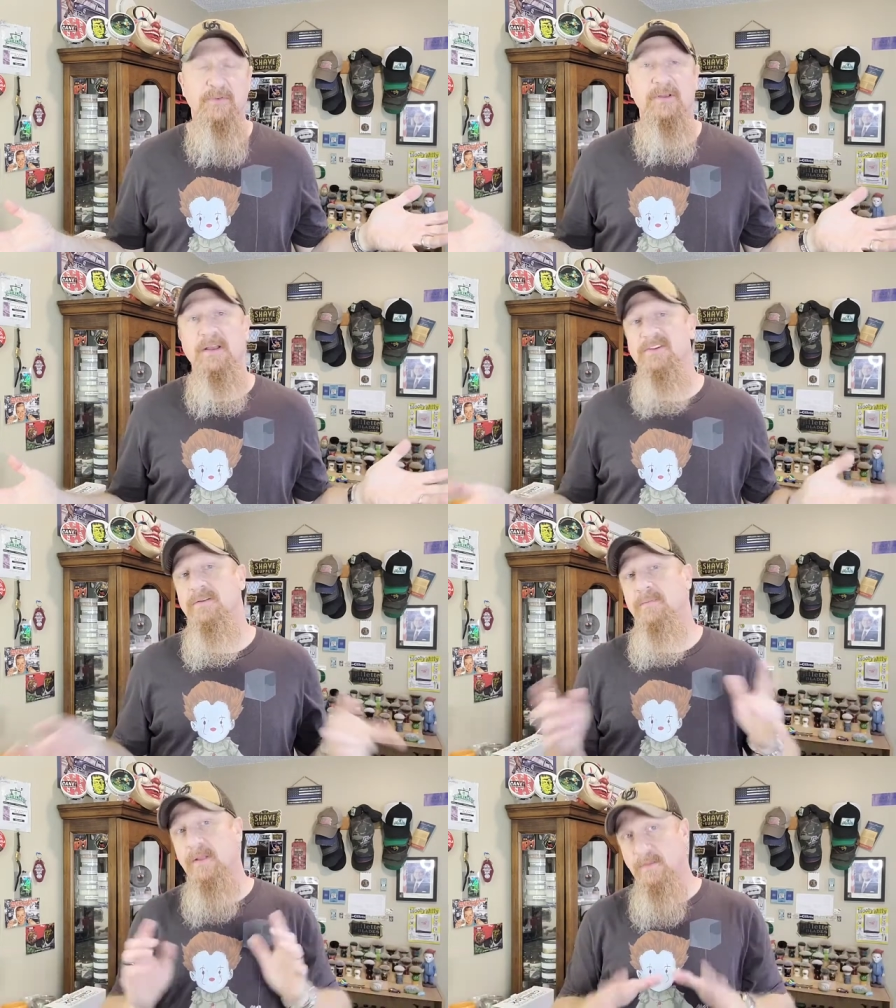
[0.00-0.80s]
for the
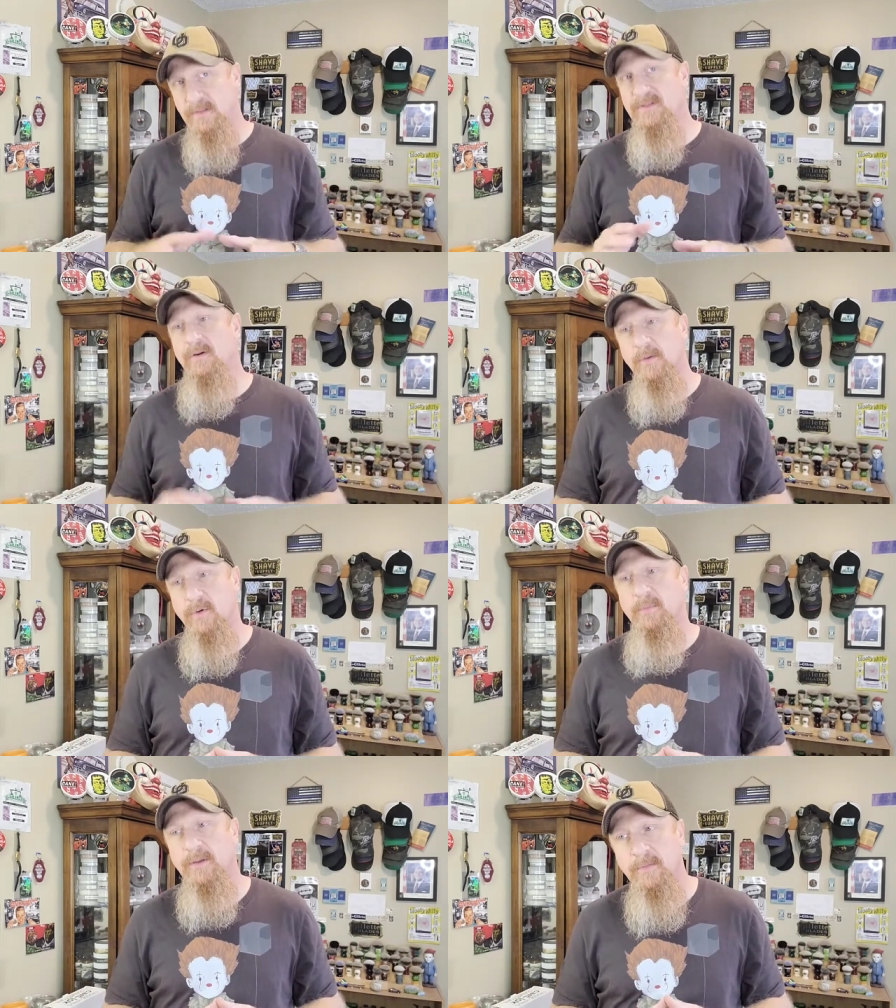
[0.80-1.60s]
collection. This year, I
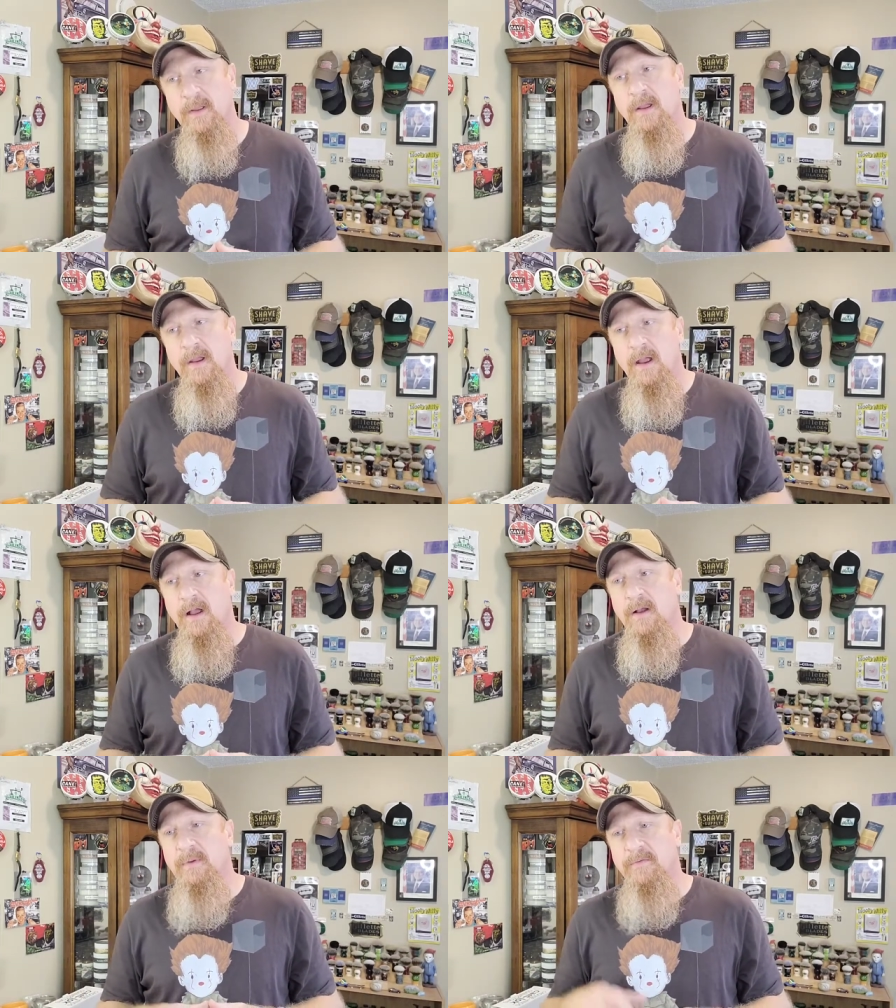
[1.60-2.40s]
will be.
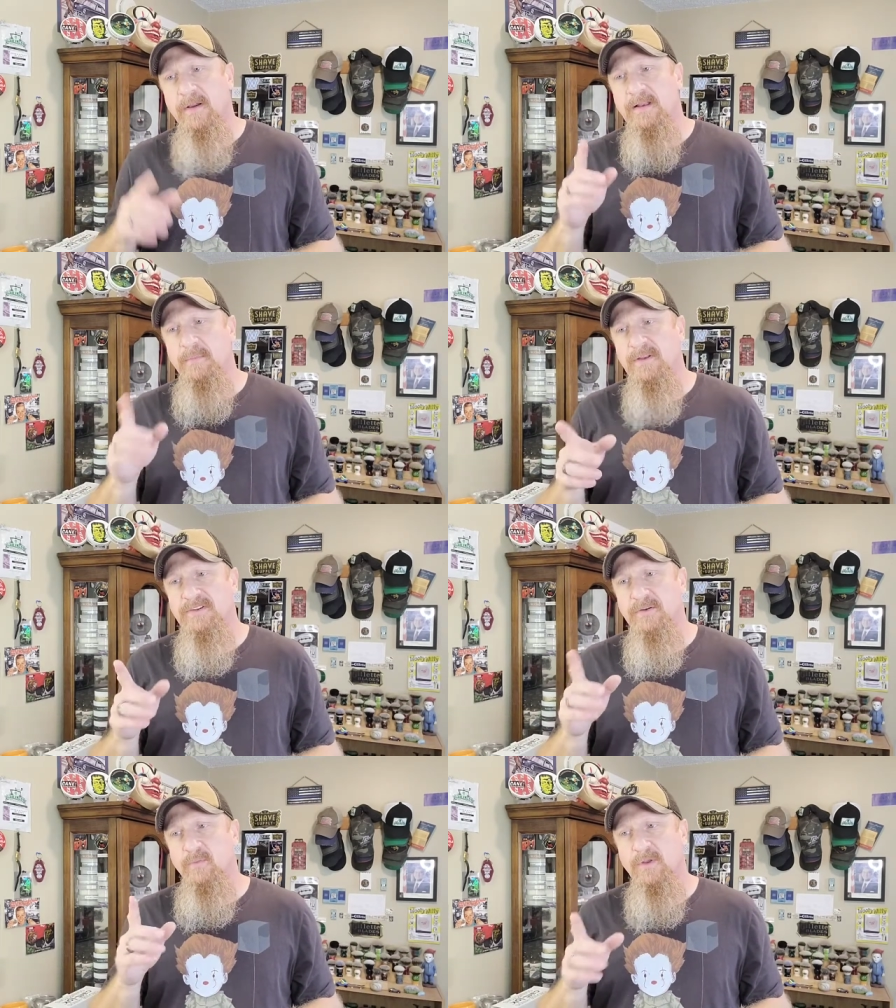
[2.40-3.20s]
Um, and I forgot to
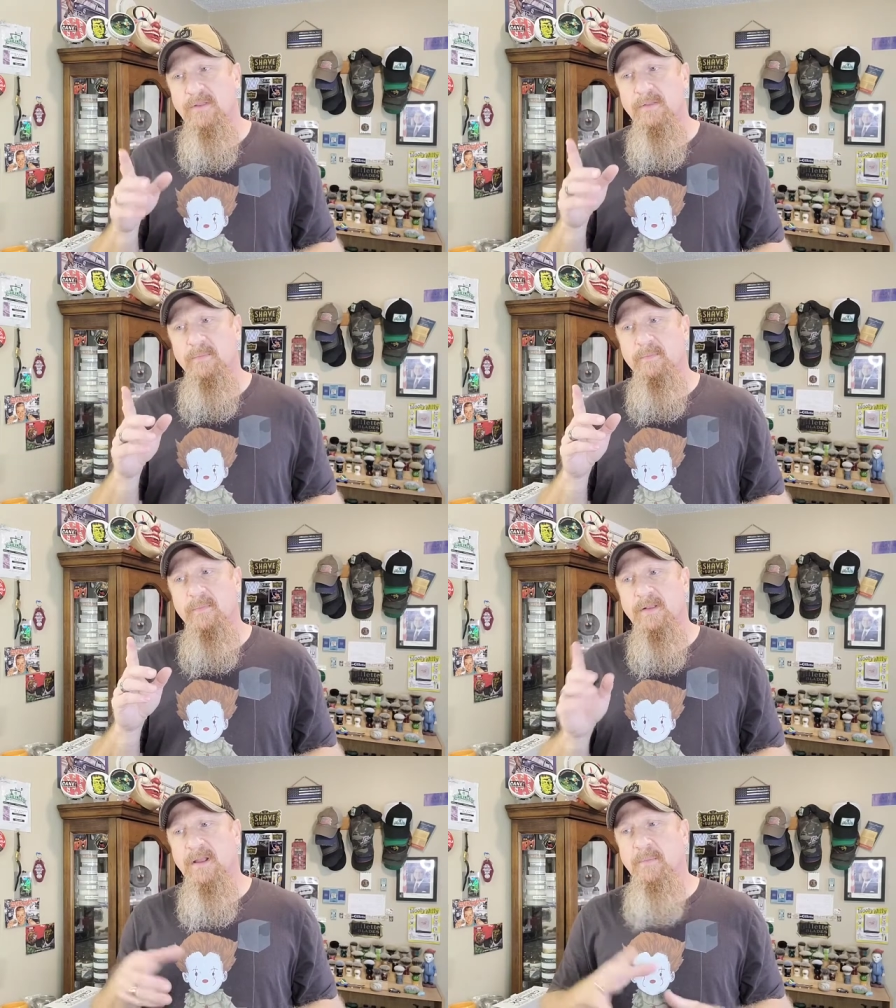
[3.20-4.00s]
mention with
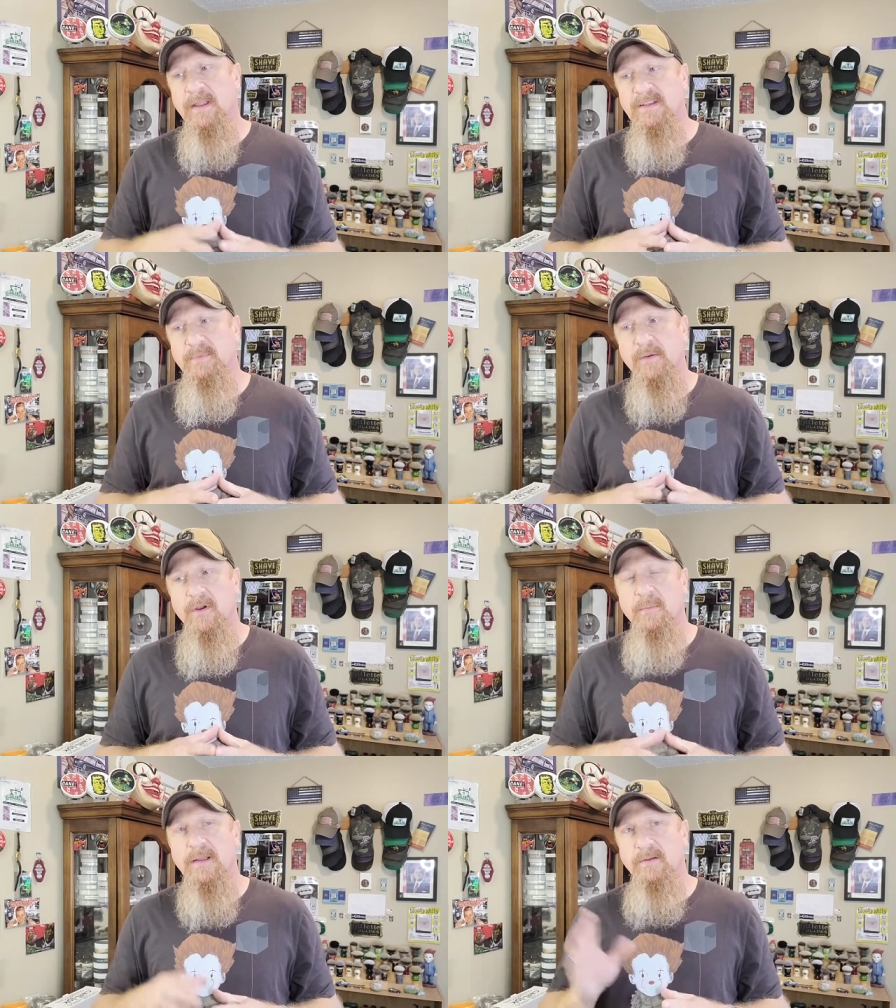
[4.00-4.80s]
Atomic Age Bay
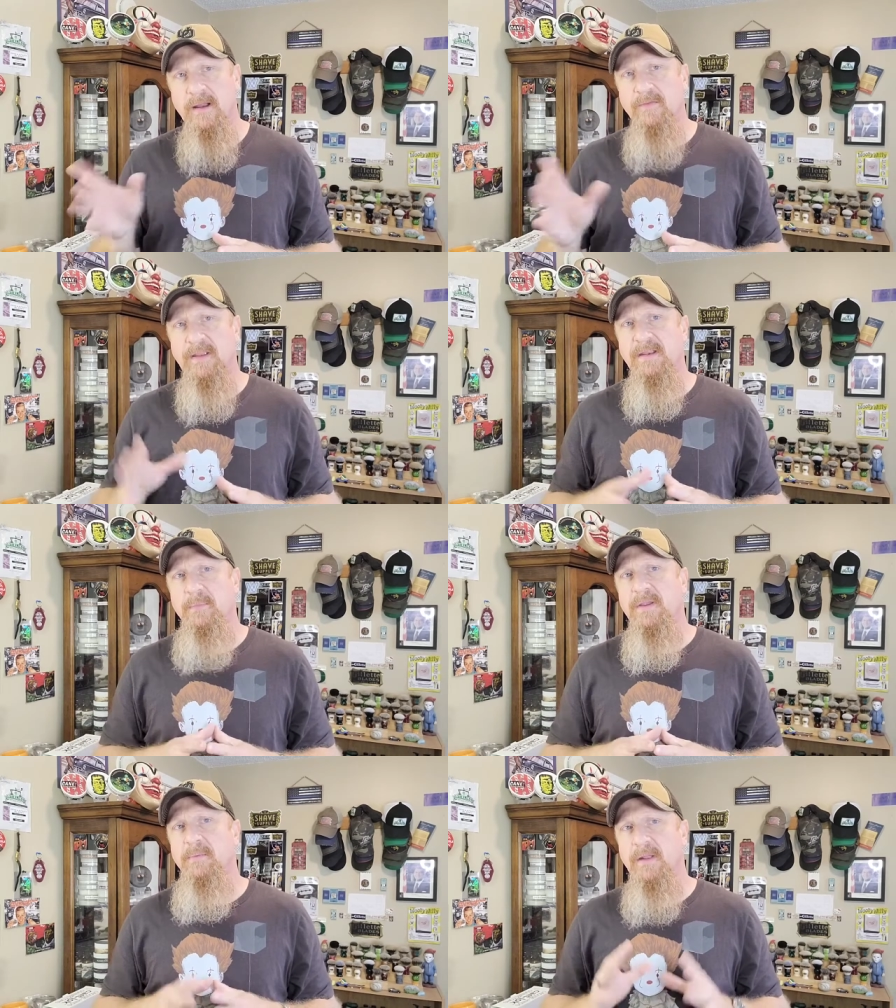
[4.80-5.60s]
Rum, I don't have the
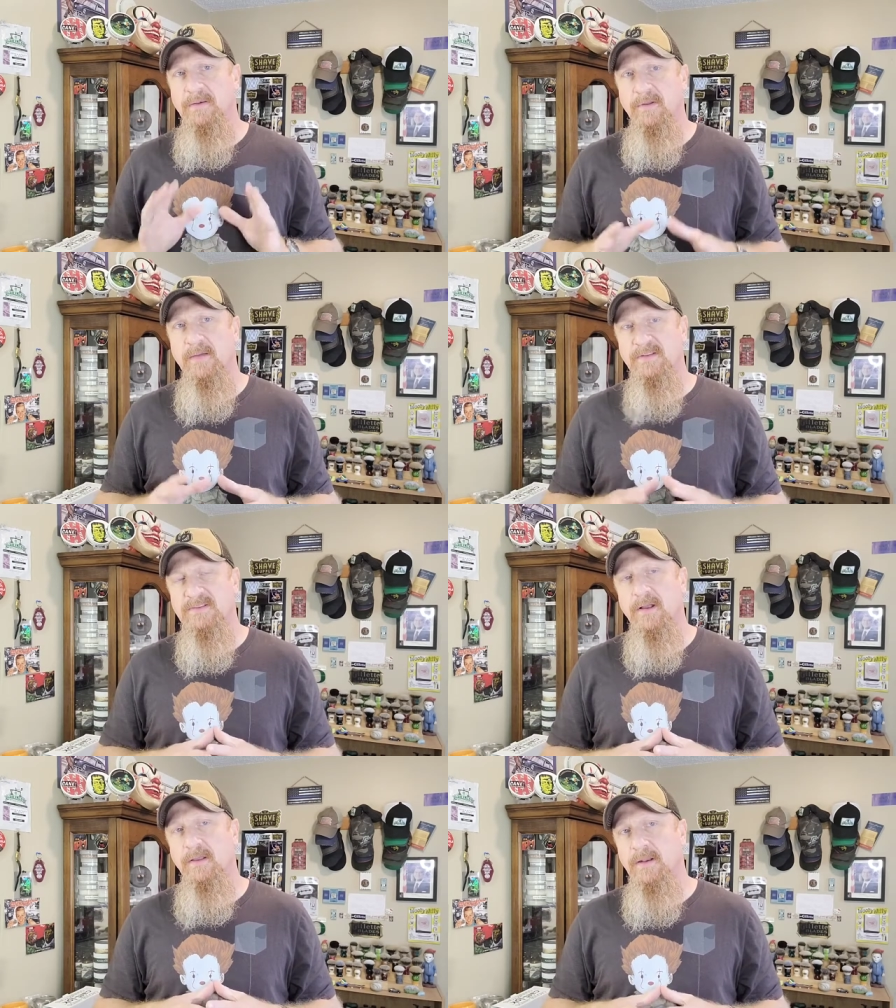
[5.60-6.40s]
EDP, but I do have the
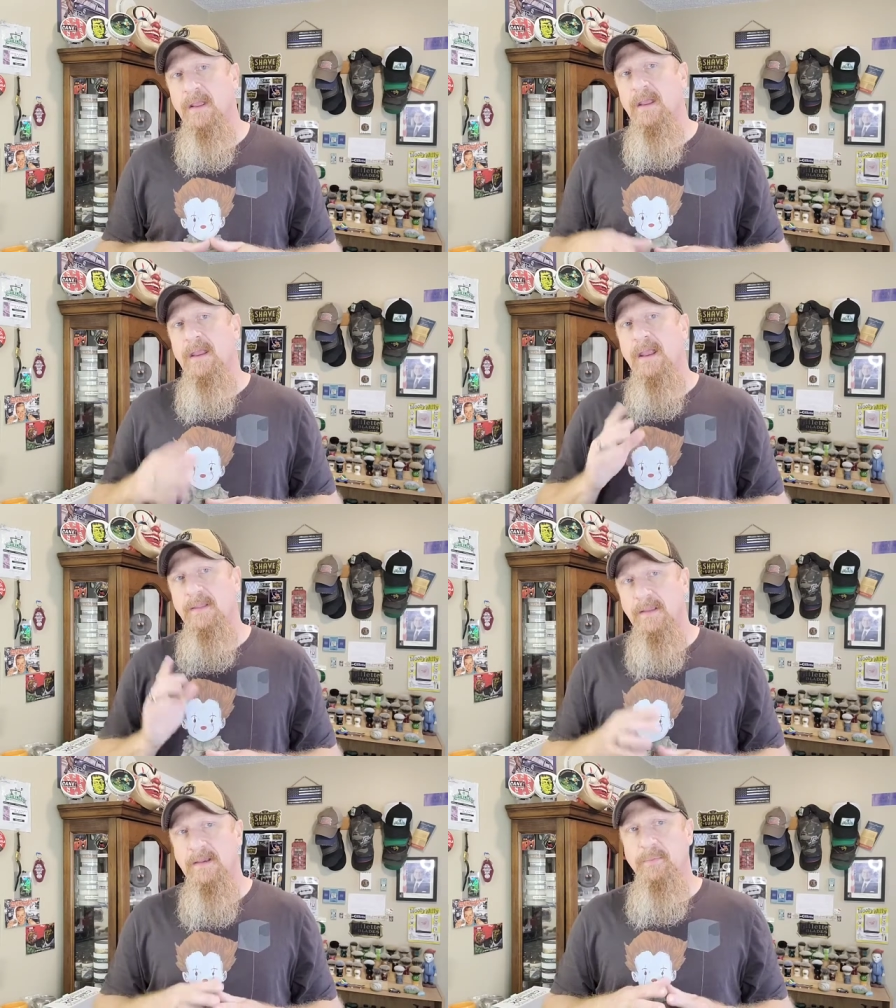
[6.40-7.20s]
solid, and
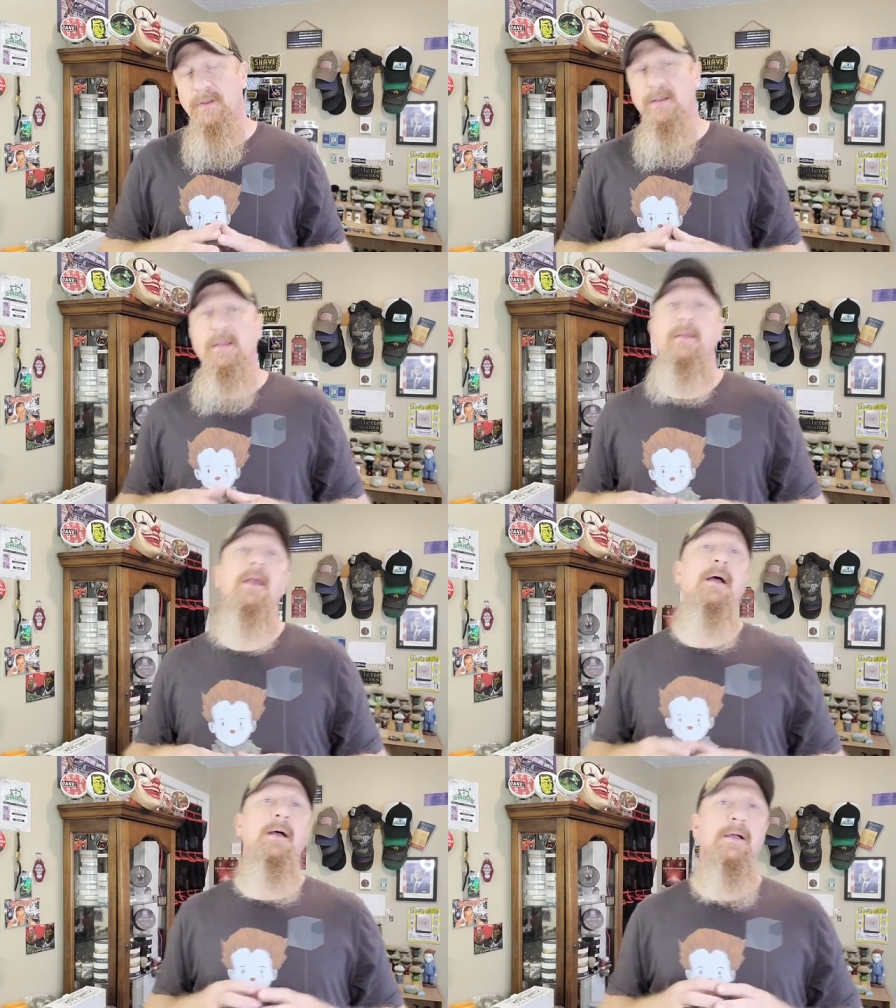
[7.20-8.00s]
the EDP
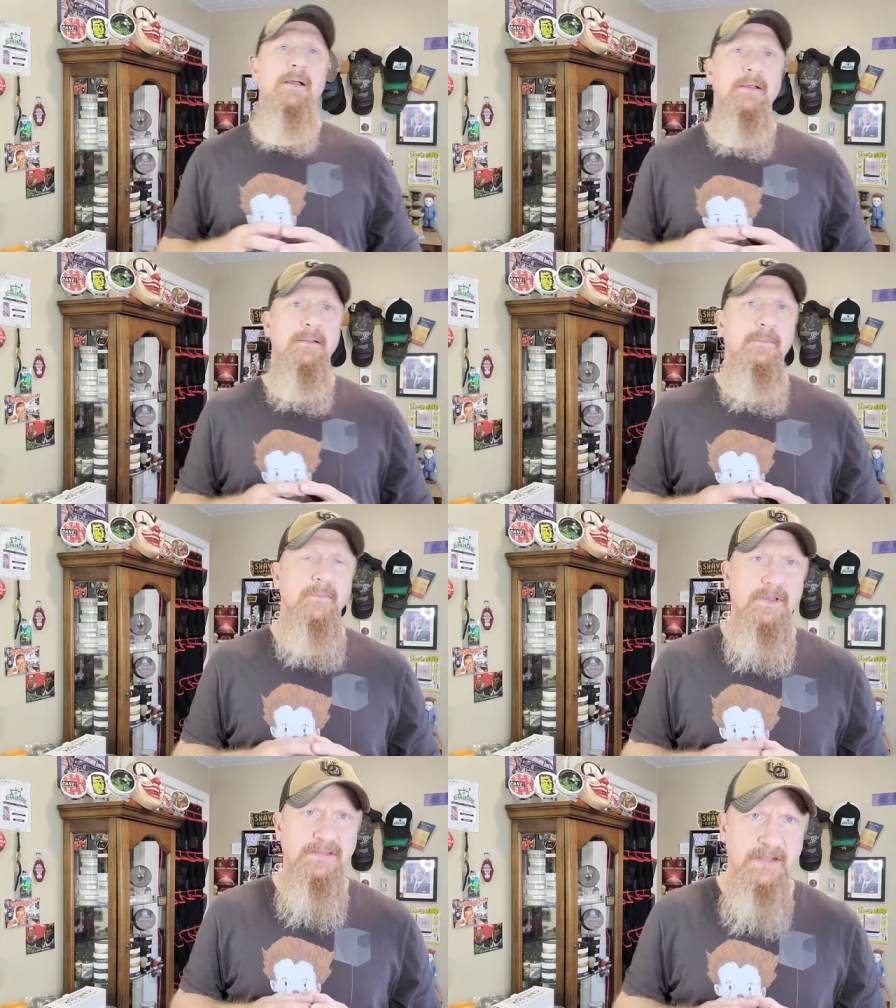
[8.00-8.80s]
uh, is